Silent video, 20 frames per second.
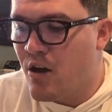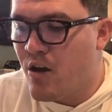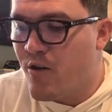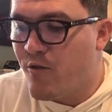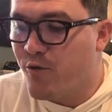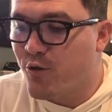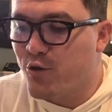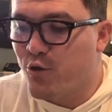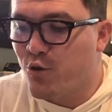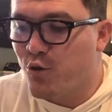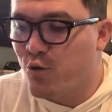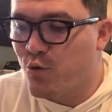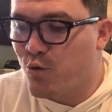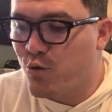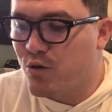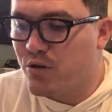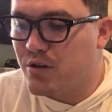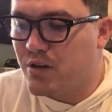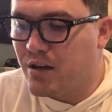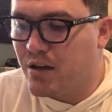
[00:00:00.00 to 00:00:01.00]
For the
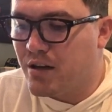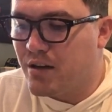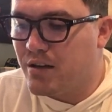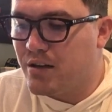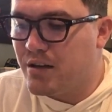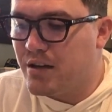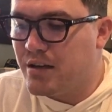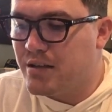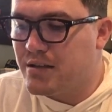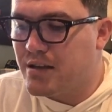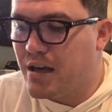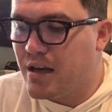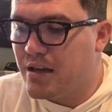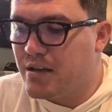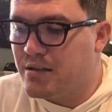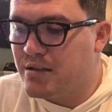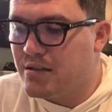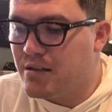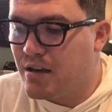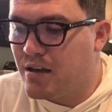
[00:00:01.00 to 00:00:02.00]
Lord God is a
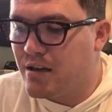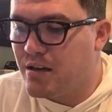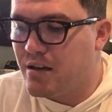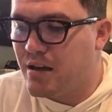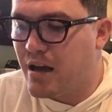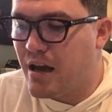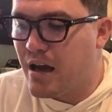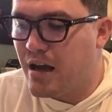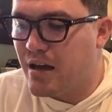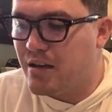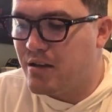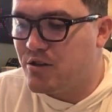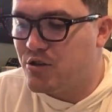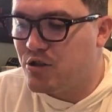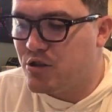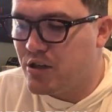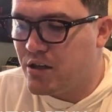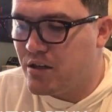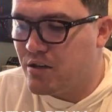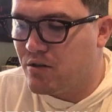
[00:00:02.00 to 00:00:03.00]
sun and
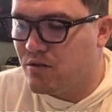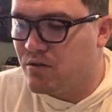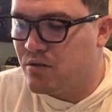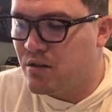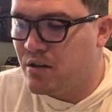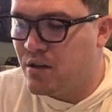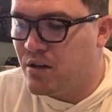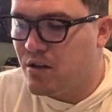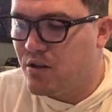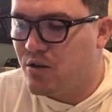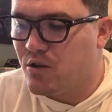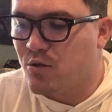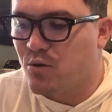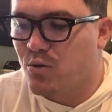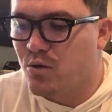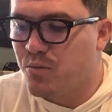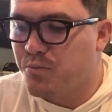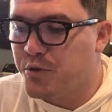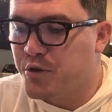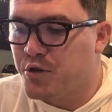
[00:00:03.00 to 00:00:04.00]
shield. The
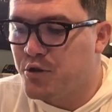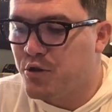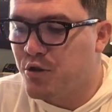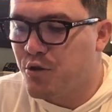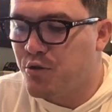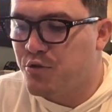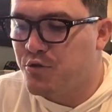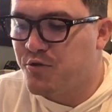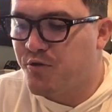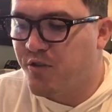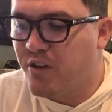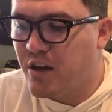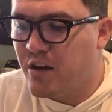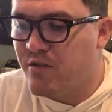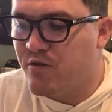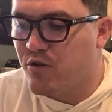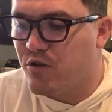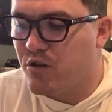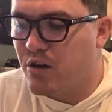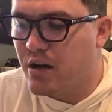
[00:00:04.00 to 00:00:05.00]
Lord bestows
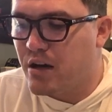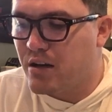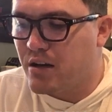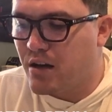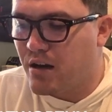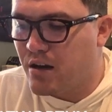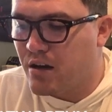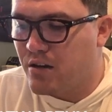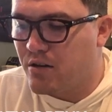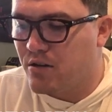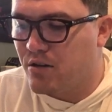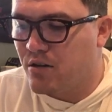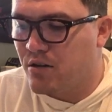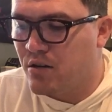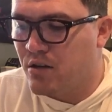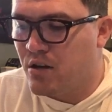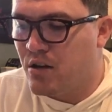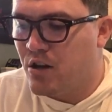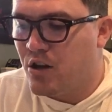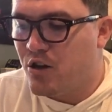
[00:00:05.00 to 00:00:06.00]
favor and honor.
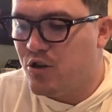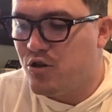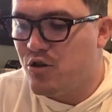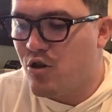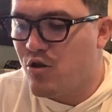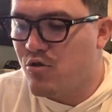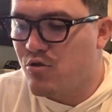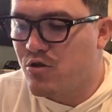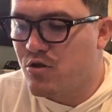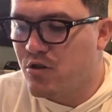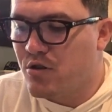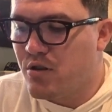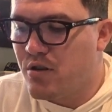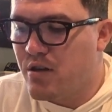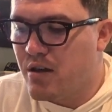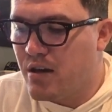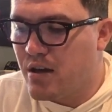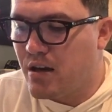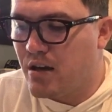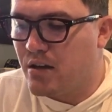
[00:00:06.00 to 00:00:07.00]
No good
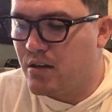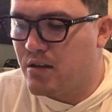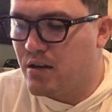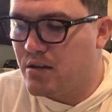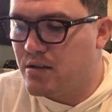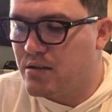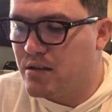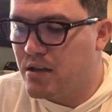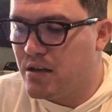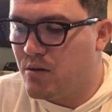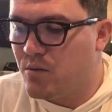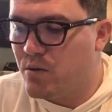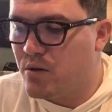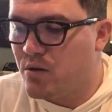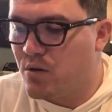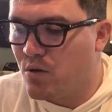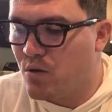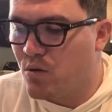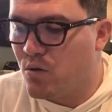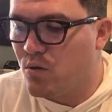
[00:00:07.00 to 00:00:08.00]
thing does he
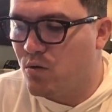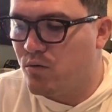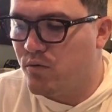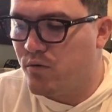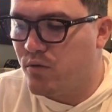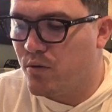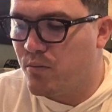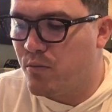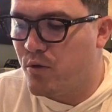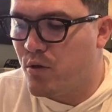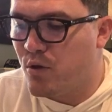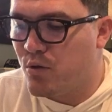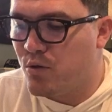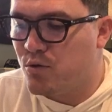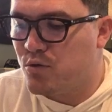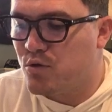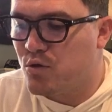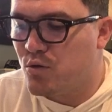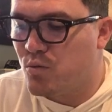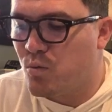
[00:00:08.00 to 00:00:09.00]
withhold from
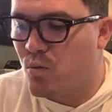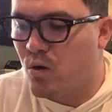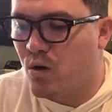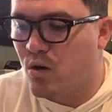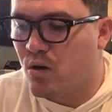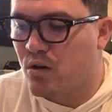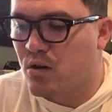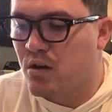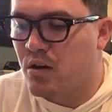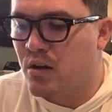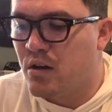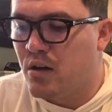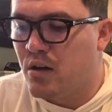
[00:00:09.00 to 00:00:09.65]
those who walk